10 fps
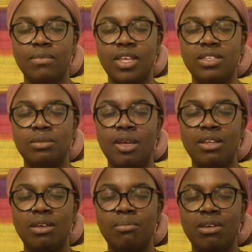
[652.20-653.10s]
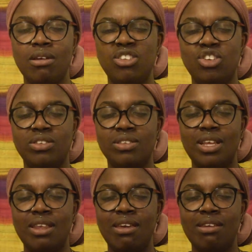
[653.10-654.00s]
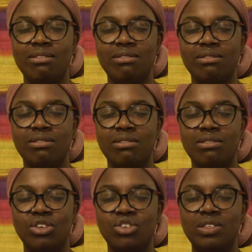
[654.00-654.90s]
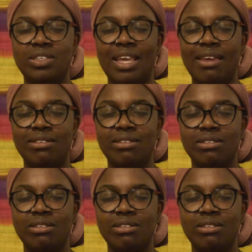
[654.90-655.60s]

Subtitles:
expanding beyond your city, your state.